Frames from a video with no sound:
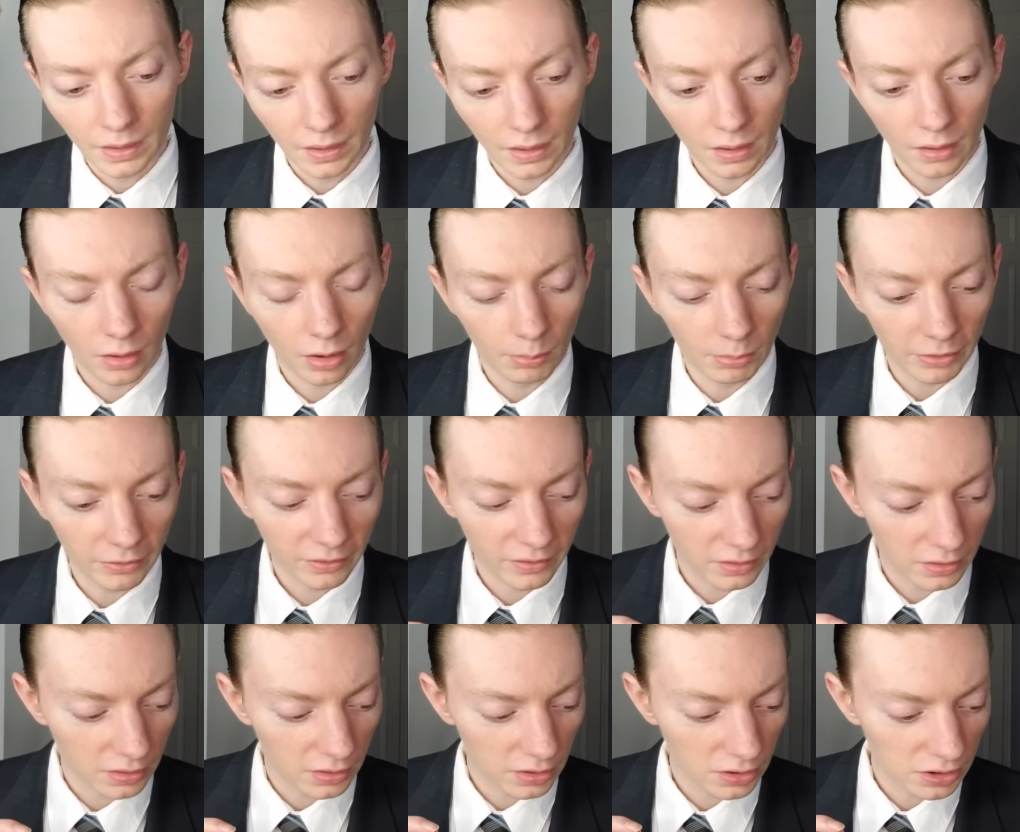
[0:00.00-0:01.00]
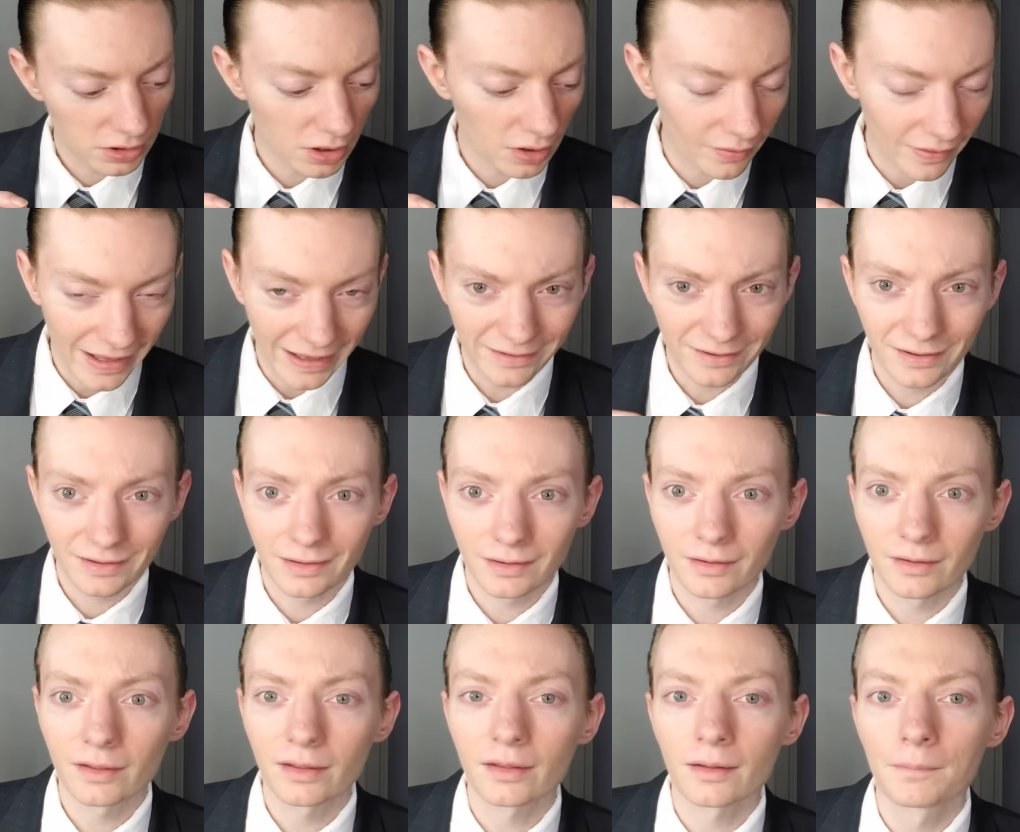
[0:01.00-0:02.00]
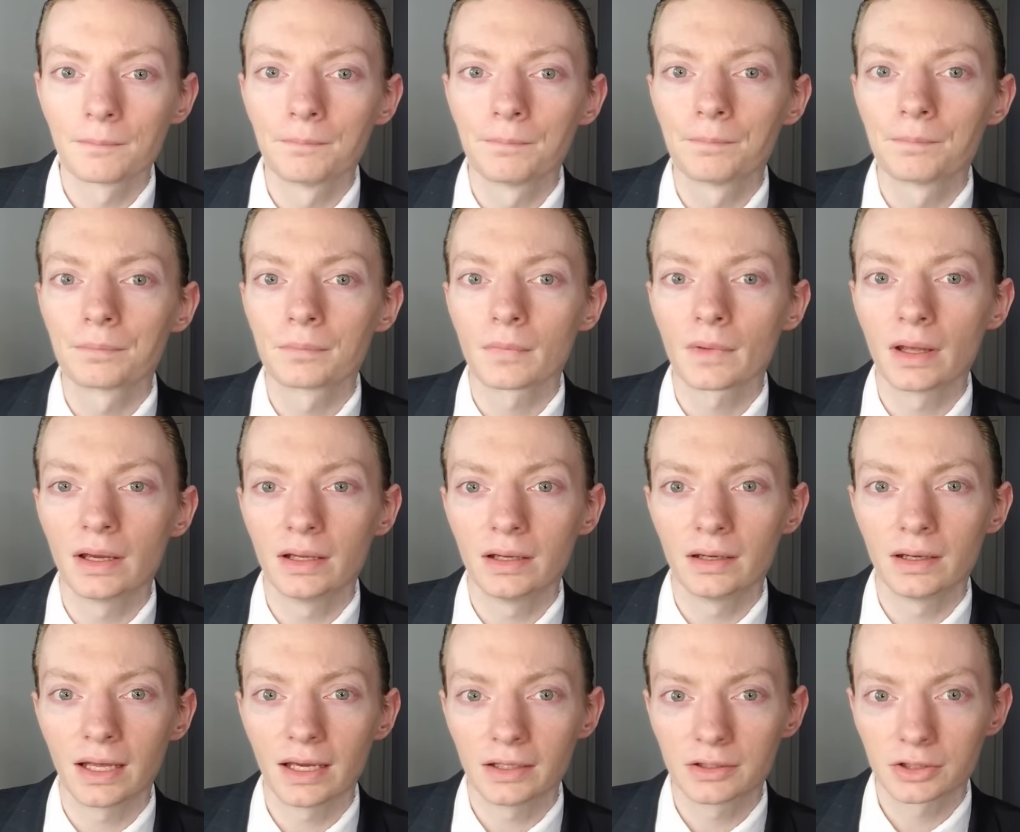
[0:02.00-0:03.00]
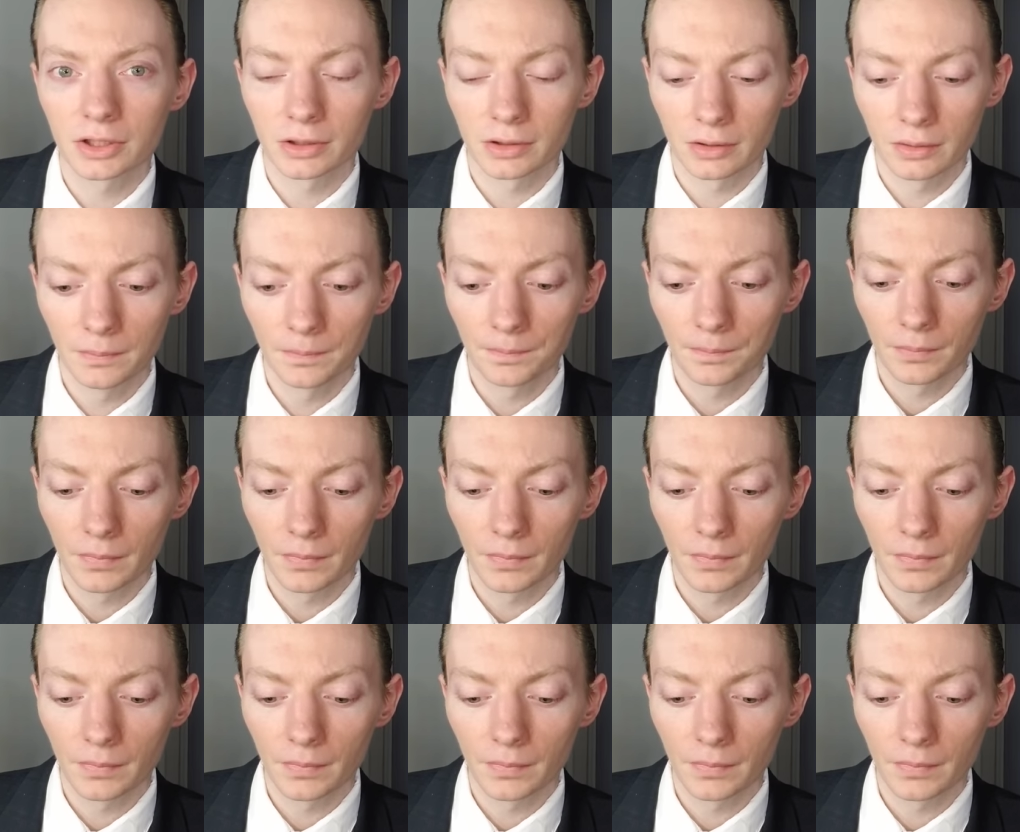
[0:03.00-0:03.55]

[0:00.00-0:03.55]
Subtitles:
almost gelatinous in nature,